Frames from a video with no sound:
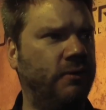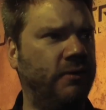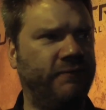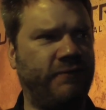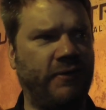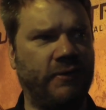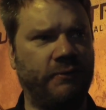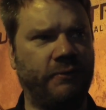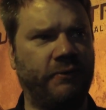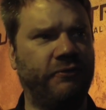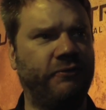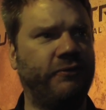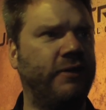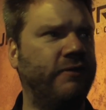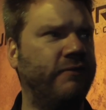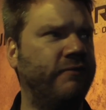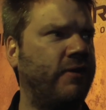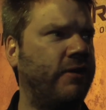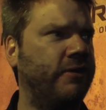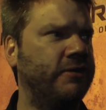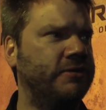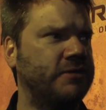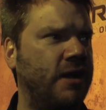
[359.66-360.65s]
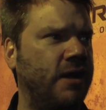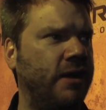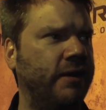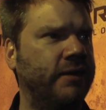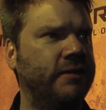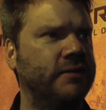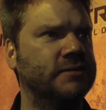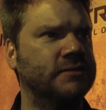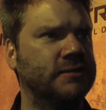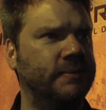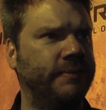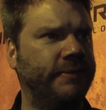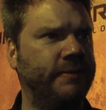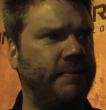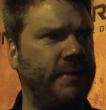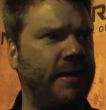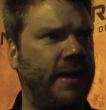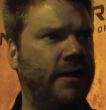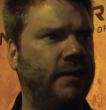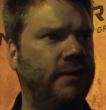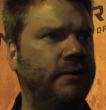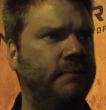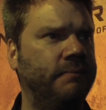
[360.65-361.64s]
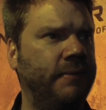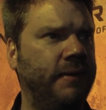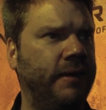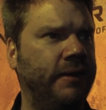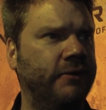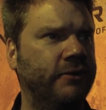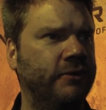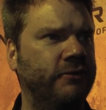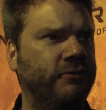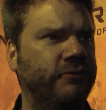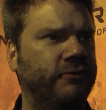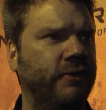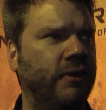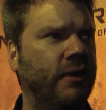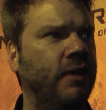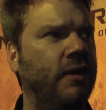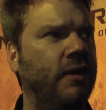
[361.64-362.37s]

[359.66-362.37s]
And in fact, we're sort of already talking to some of the mod makers